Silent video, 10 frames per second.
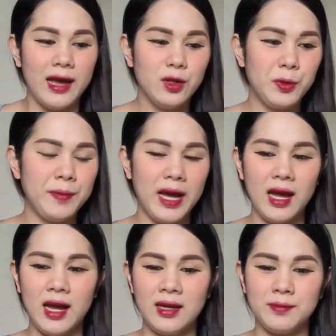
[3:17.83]
Ano po
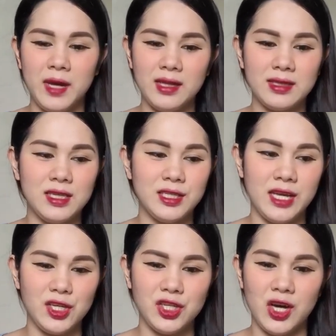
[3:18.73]
ba ang Milktea
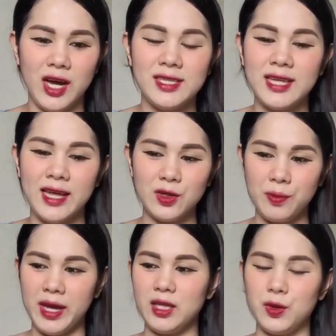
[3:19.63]
Station? Saan
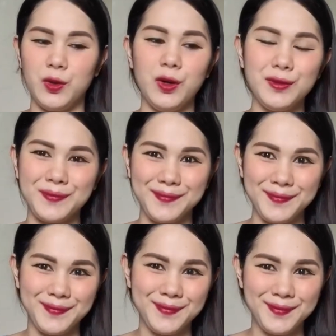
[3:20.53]
ko ba ito
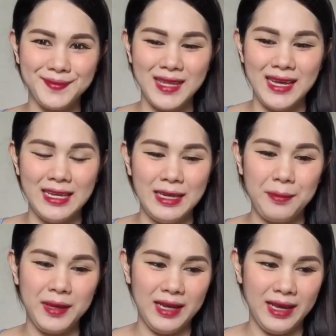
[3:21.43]

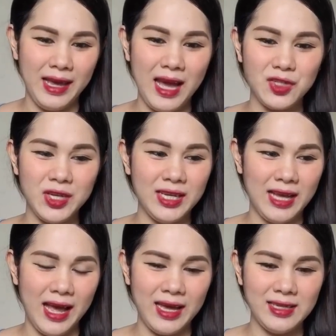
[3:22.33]
nabili? Actually
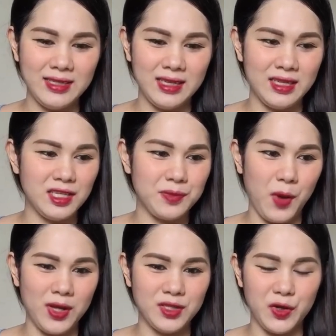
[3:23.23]
guys, it is
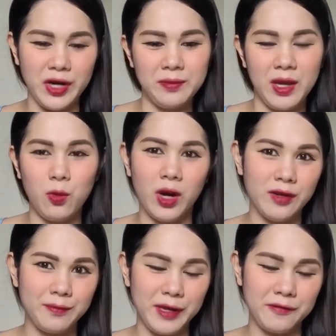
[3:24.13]
sponsored by
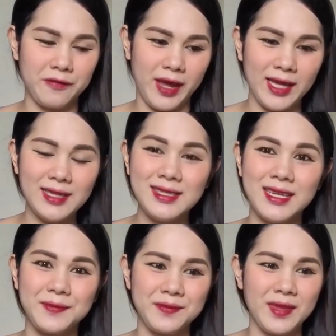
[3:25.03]
my
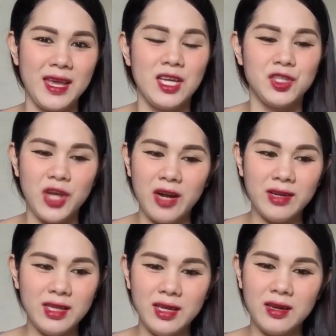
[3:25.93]
friend
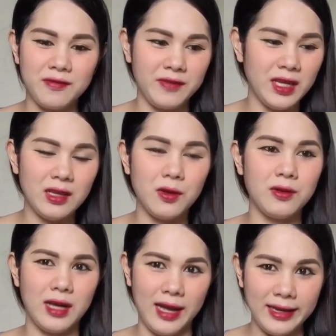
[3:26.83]
Cherry Lee
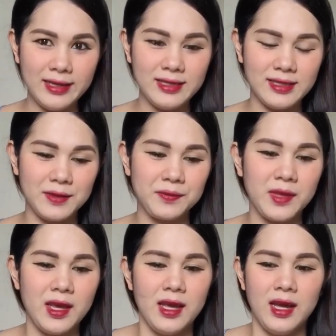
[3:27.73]
Gavillo, guys.
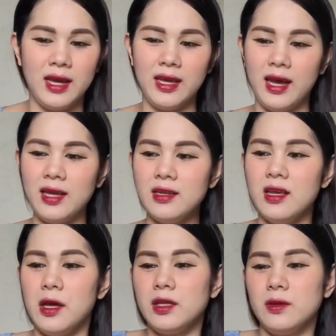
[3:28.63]

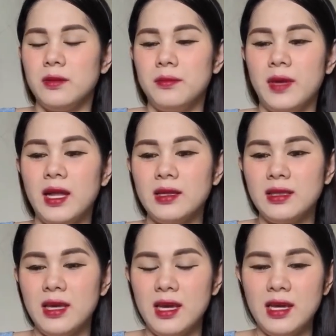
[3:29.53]
Ayan,
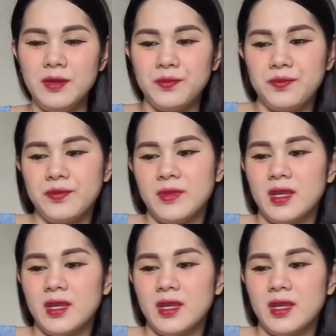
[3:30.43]
Milktea